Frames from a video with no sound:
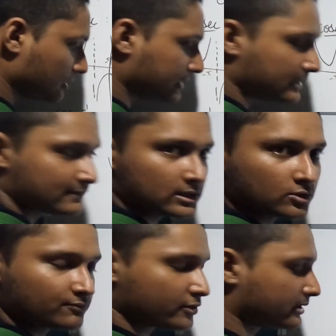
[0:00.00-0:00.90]
that we
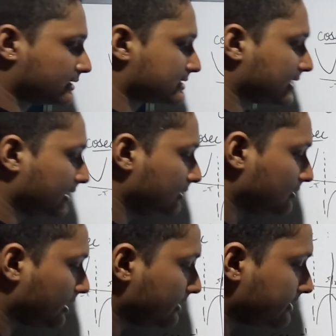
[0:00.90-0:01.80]
took for a
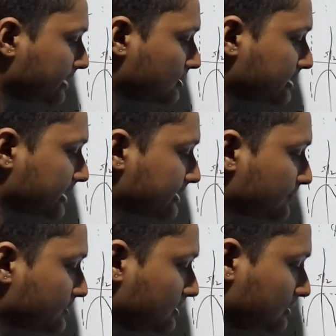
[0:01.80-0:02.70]
sine, and there was an
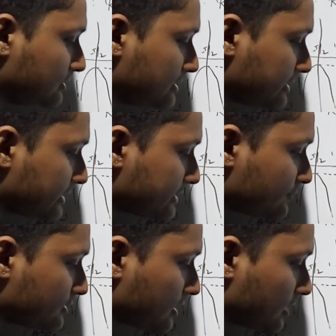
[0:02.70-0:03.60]
exception. This
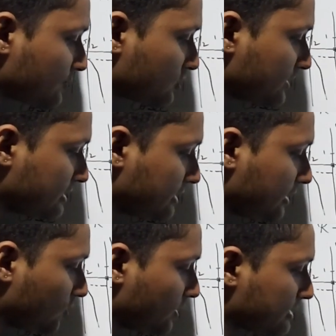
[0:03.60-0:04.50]
exception comes to be
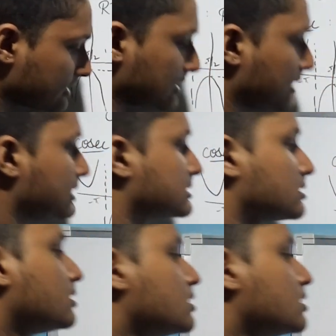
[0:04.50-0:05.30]
0 in such a case.